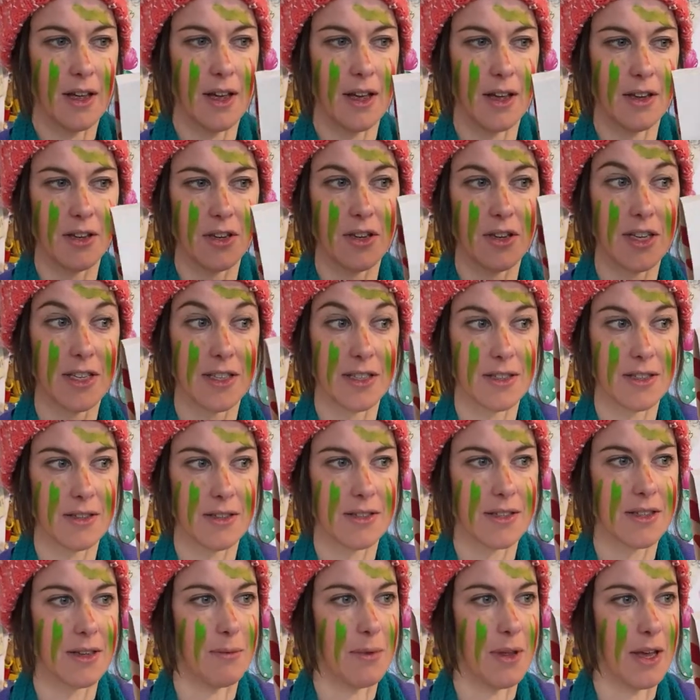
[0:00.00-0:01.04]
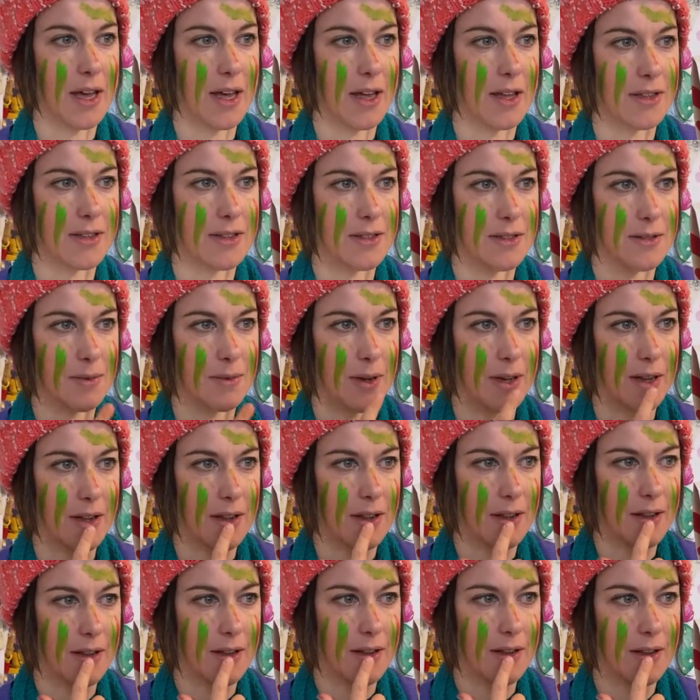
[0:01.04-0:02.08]
you need to do something else as well.
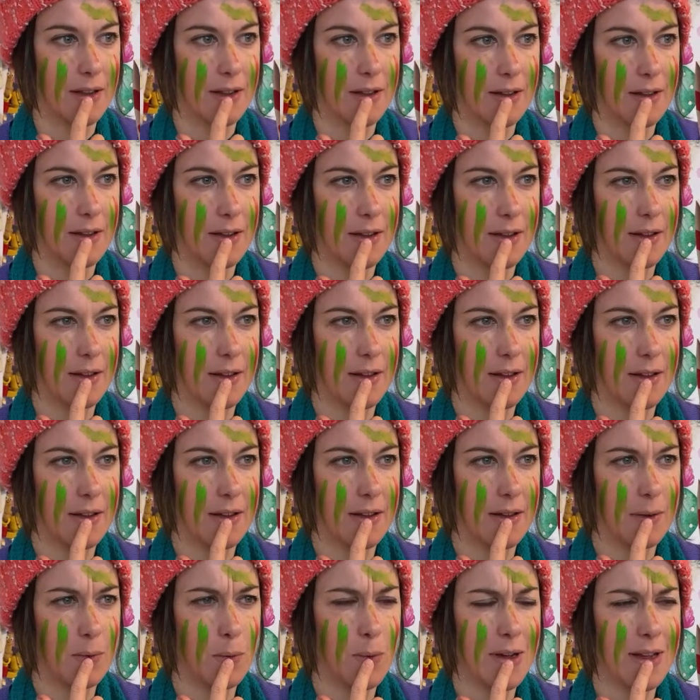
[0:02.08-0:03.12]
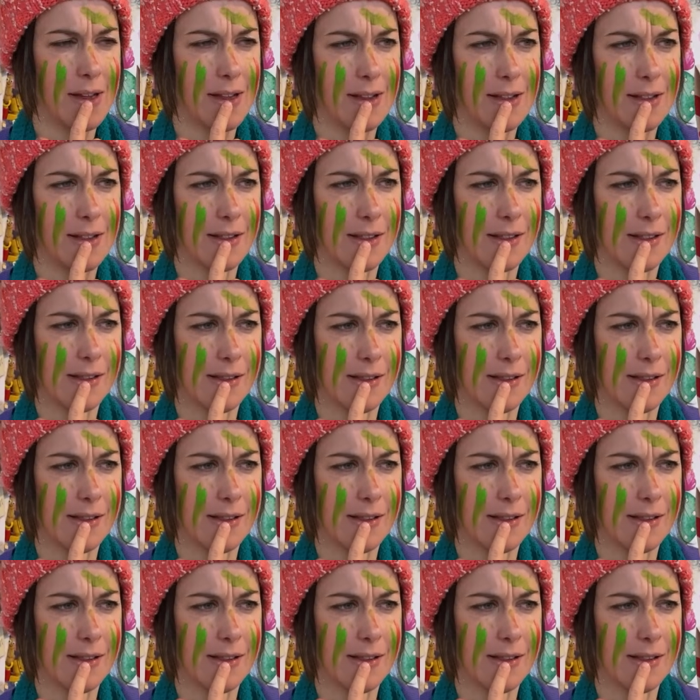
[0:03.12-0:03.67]
Well,